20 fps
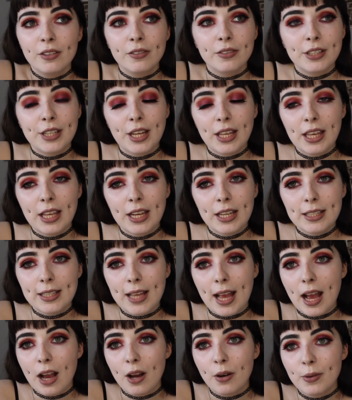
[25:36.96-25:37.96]
ridiculous
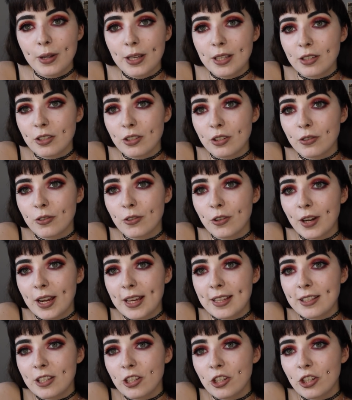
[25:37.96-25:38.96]
hours and do
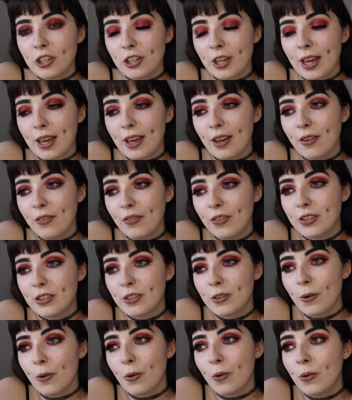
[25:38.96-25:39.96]
crazy
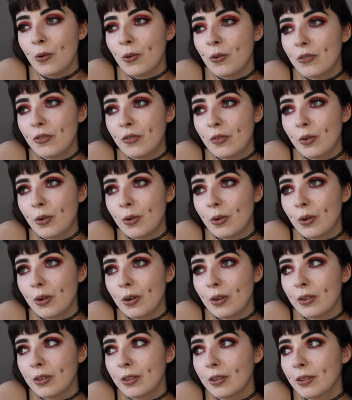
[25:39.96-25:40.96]
shifts all
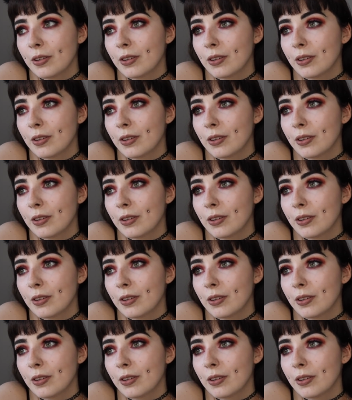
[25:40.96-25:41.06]
for,